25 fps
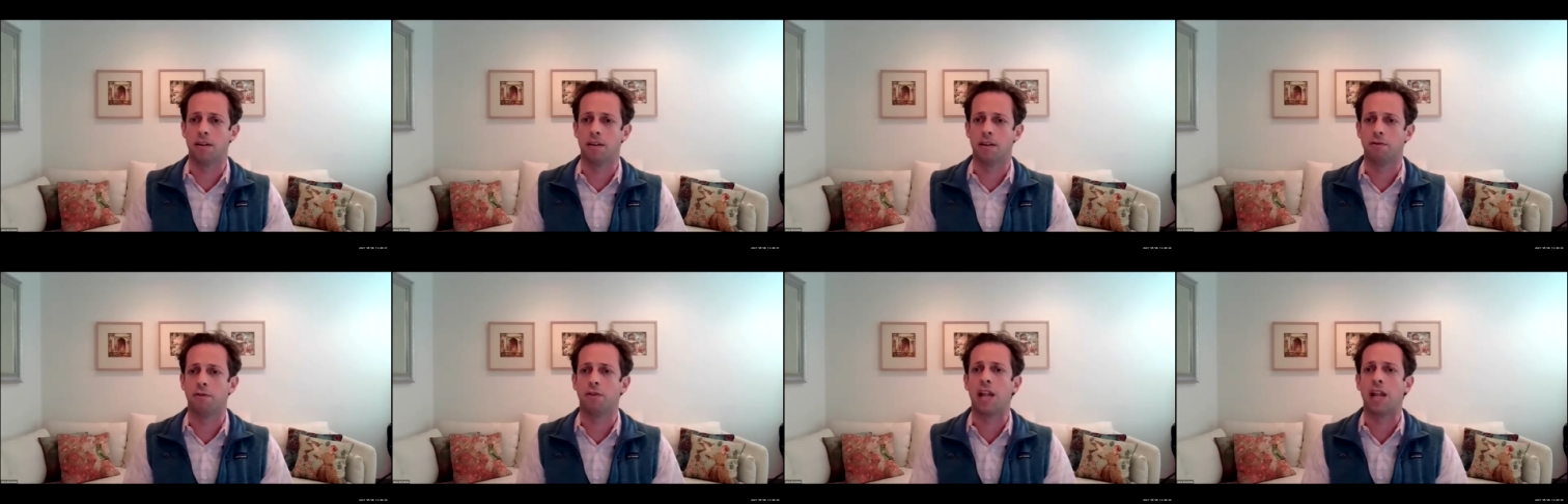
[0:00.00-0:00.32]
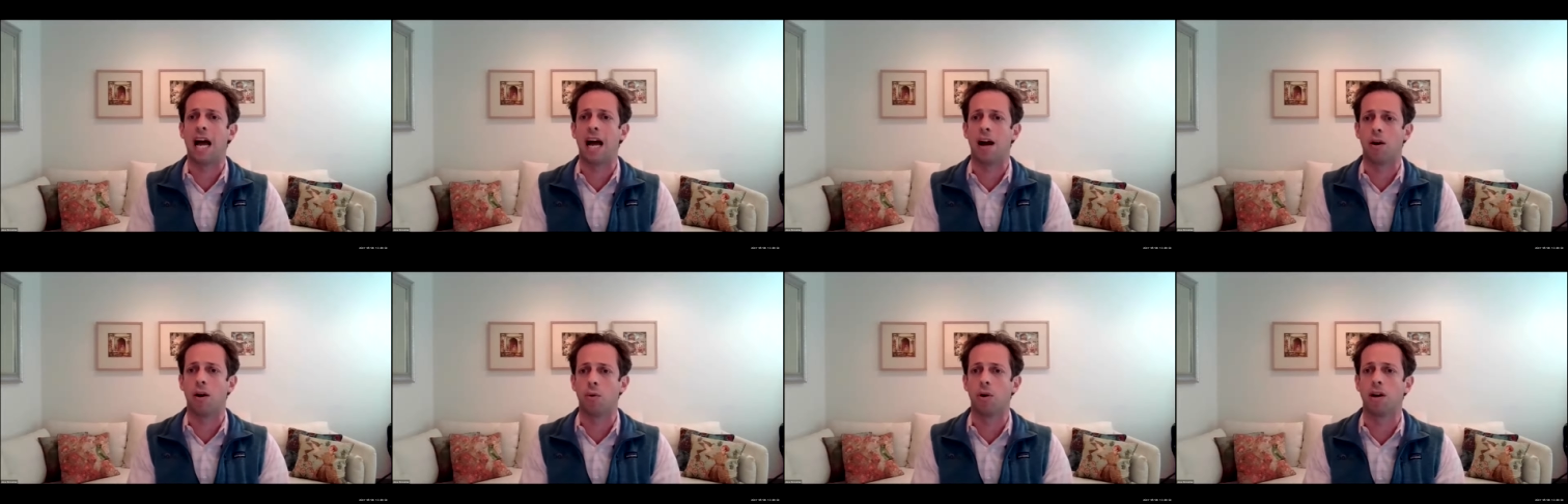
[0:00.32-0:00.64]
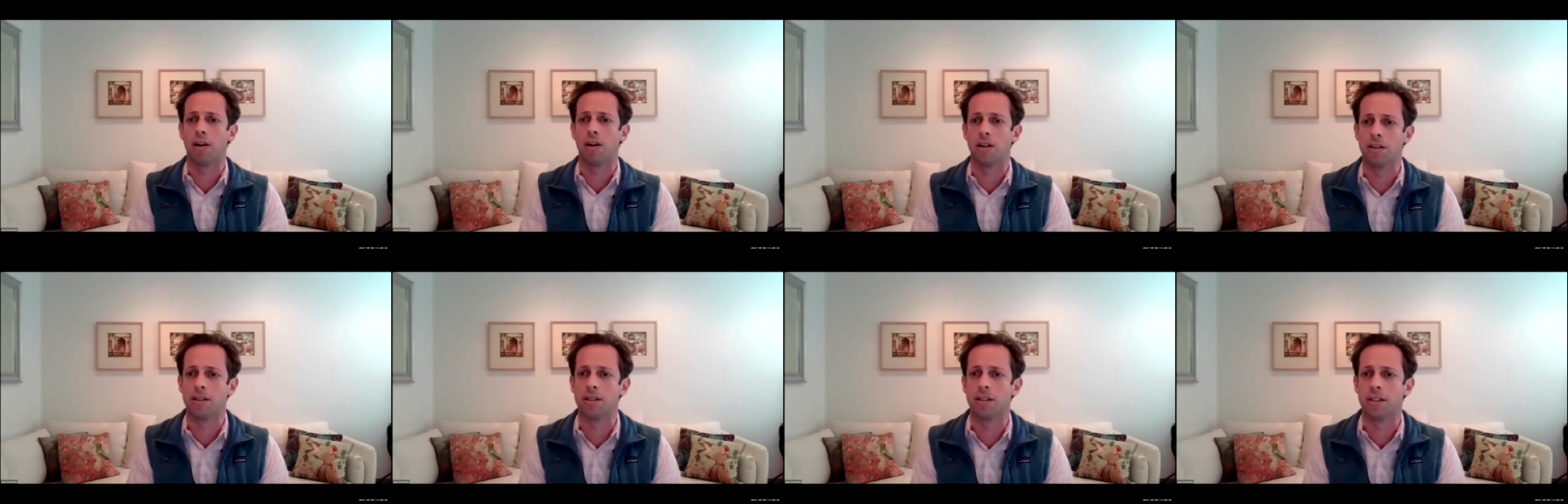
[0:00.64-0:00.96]
and
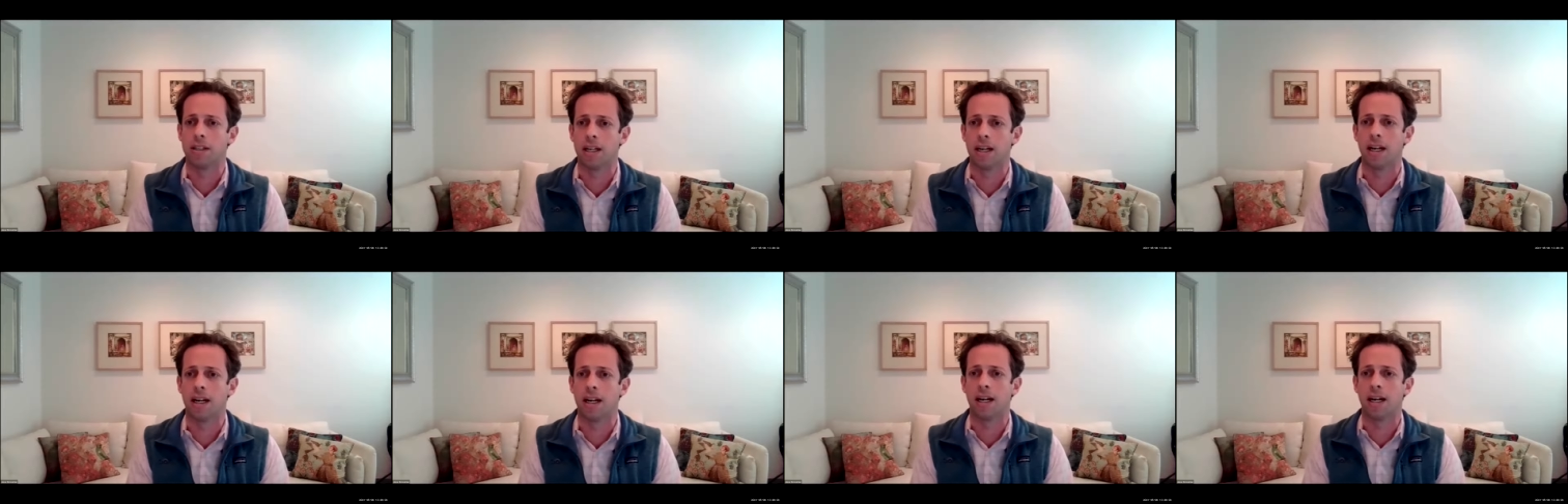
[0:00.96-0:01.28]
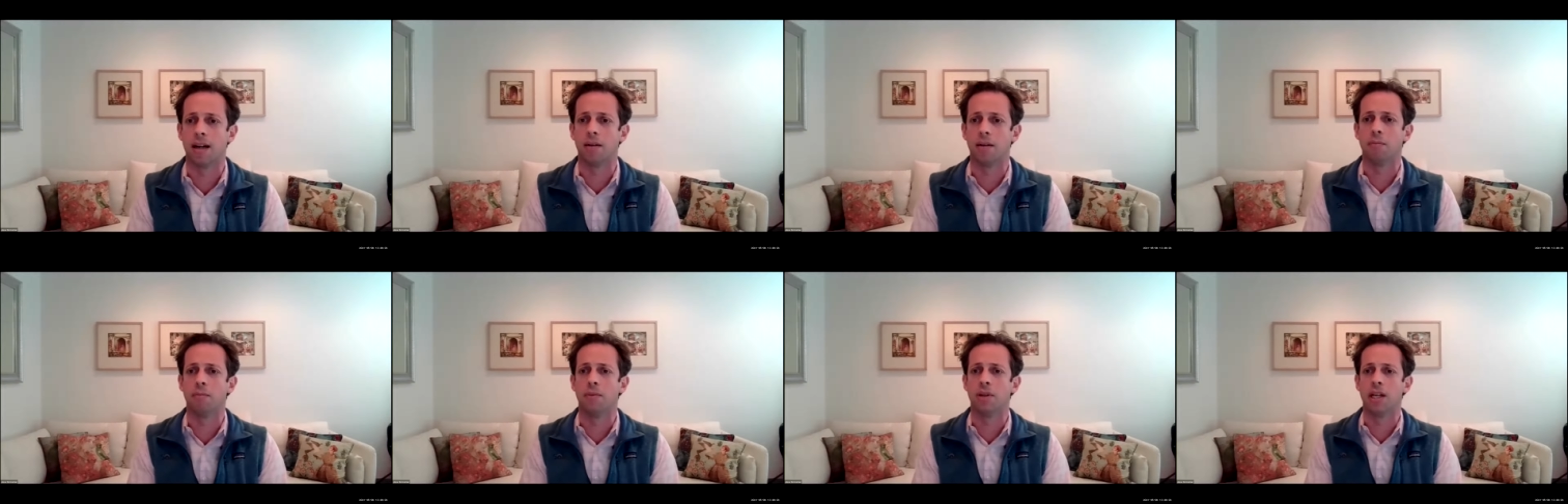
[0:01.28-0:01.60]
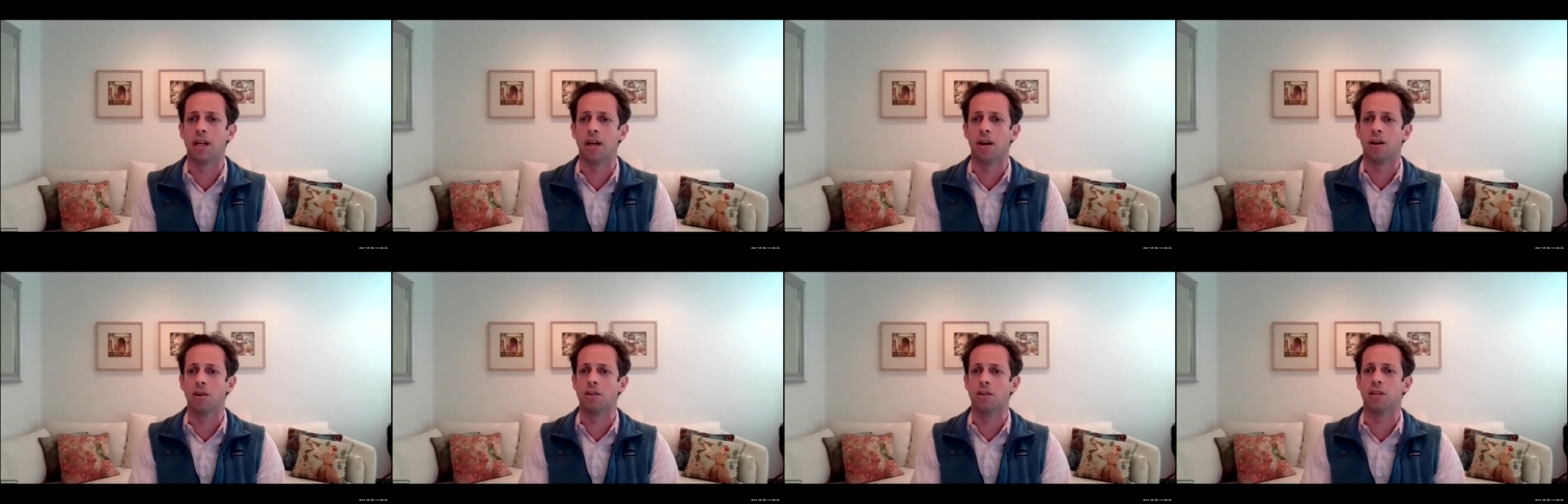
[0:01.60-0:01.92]
flowers,
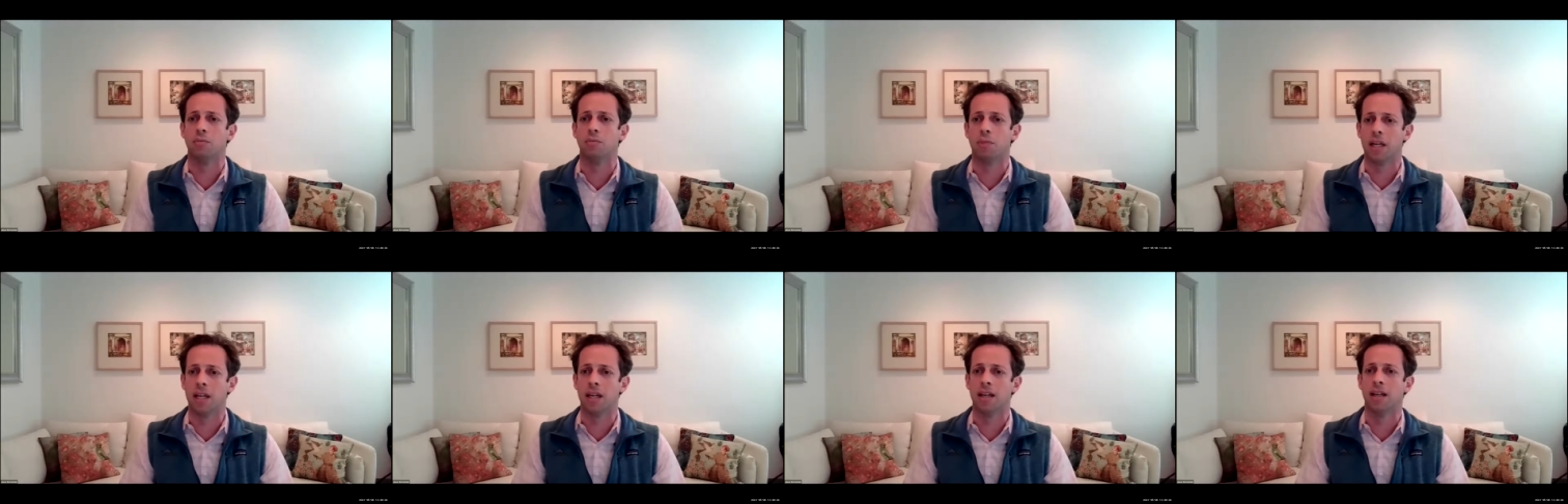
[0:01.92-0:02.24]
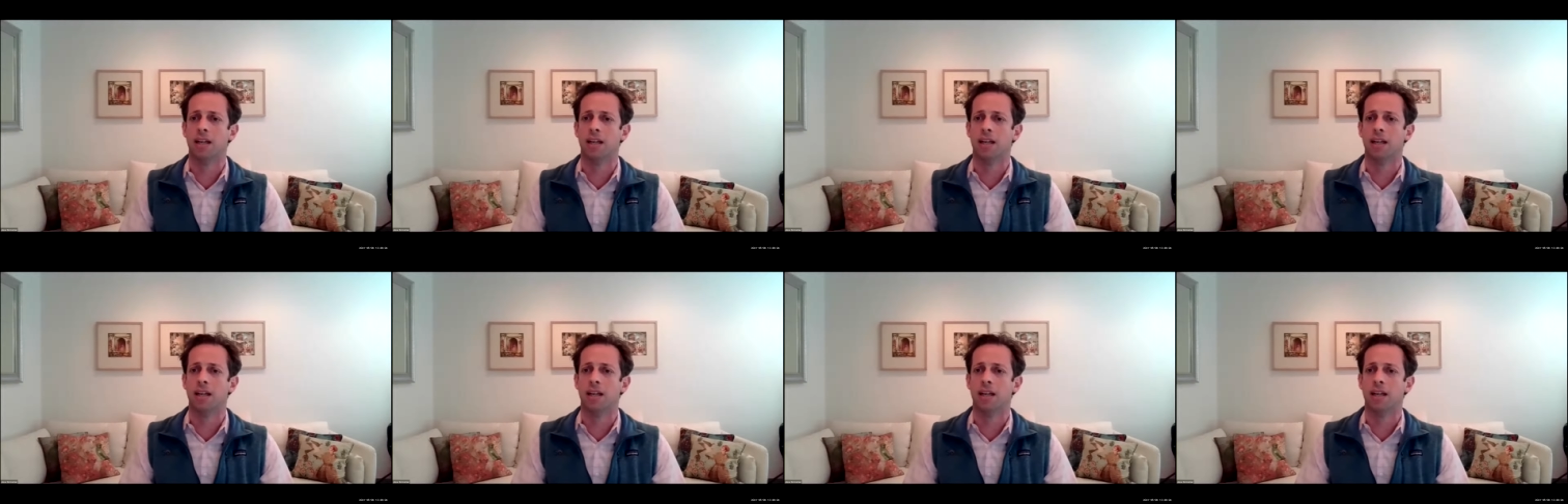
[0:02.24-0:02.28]
to